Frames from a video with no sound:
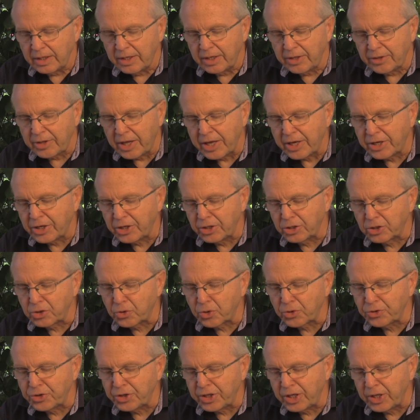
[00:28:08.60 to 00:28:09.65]
Thank you,
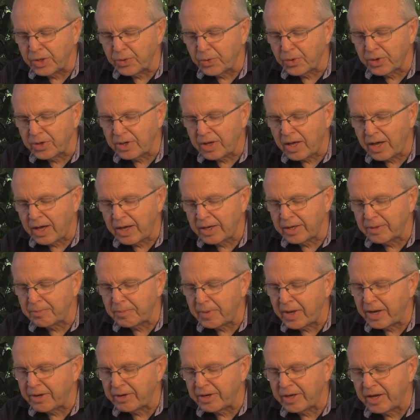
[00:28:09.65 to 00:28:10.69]
Lord, that you are not a
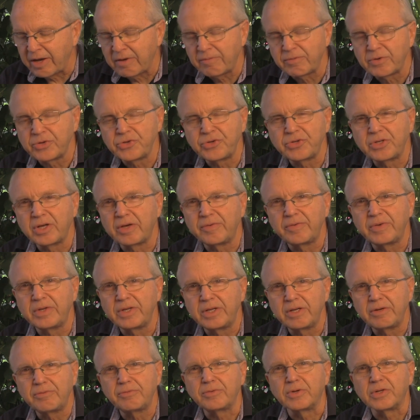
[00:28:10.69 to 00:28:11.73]
Mount Everest of
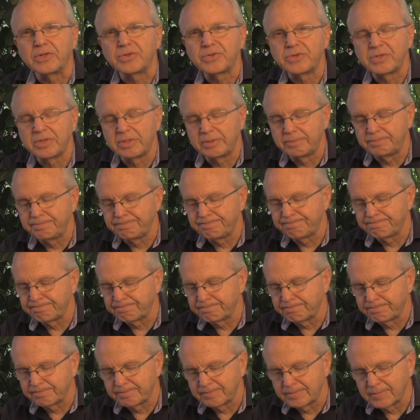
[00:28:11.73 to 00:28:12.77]
indifference.
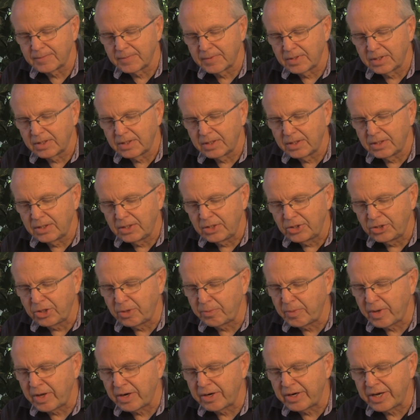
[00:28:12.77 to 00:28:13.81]
No
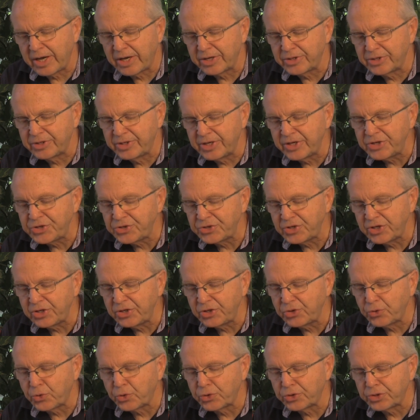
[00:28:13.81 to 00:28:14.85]
matter how
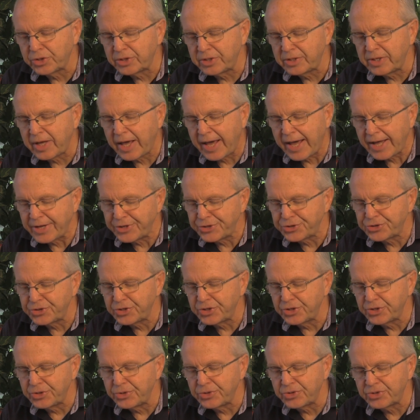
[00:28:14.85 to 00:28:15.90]
distant or detached
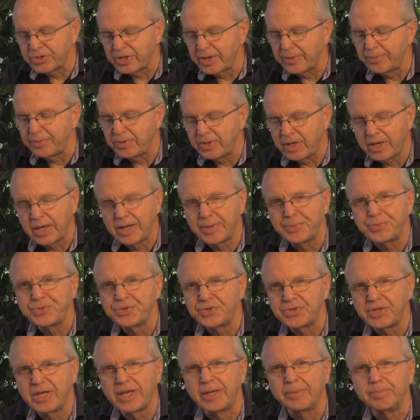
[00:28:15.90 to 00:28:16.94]
you sometimes
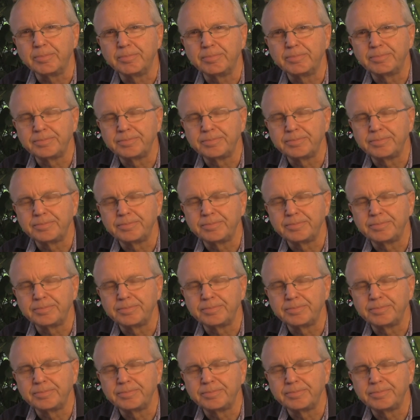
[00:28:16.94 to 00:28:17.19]
seem.